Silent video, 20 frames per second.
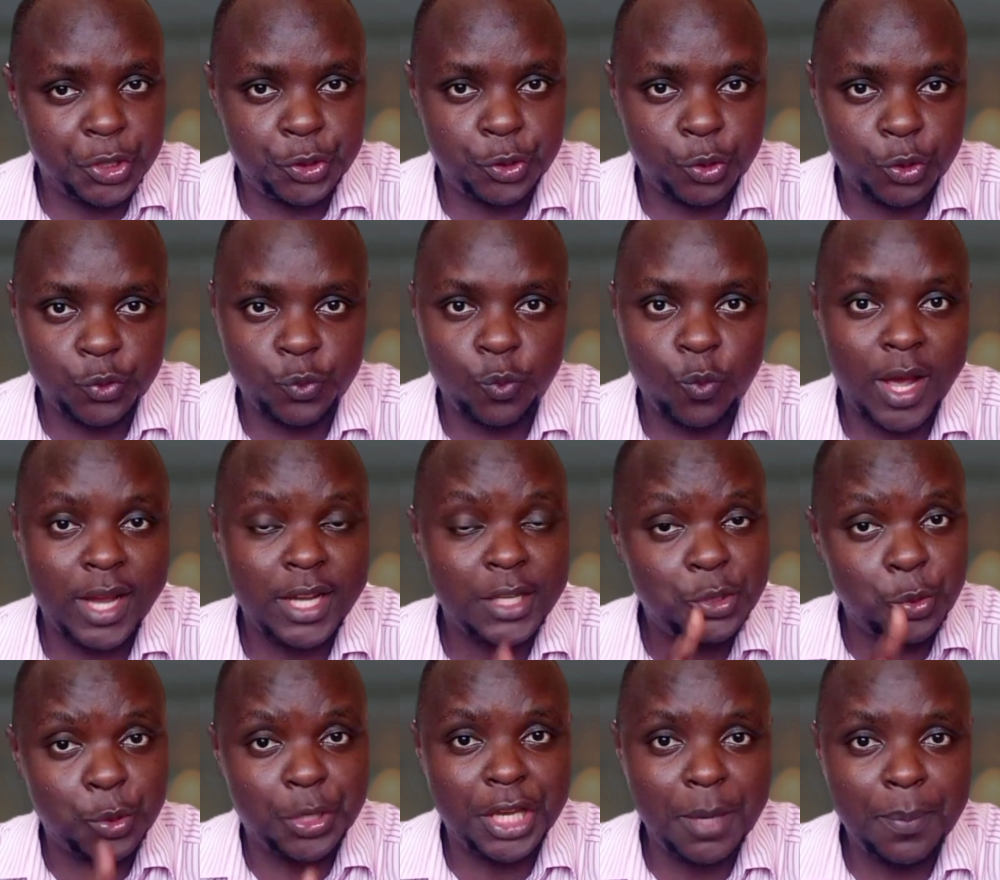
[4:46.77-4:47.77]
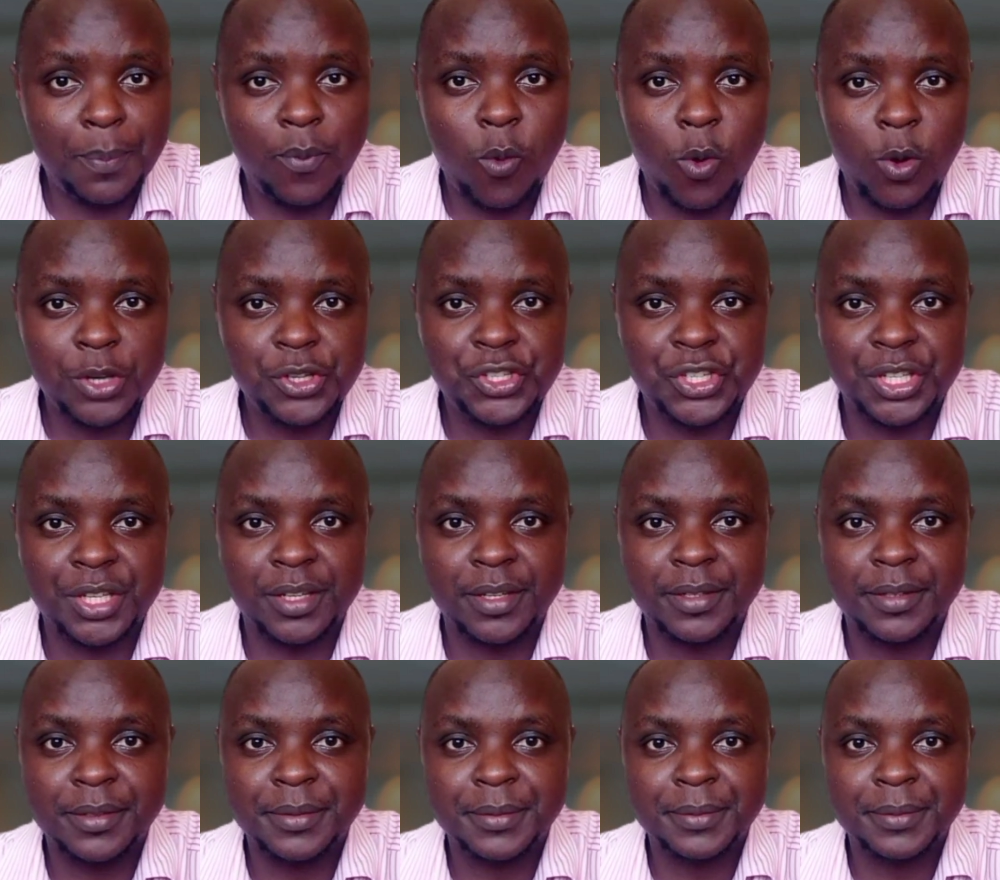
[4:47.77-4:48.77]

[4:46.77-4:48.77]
short while, so keep watching.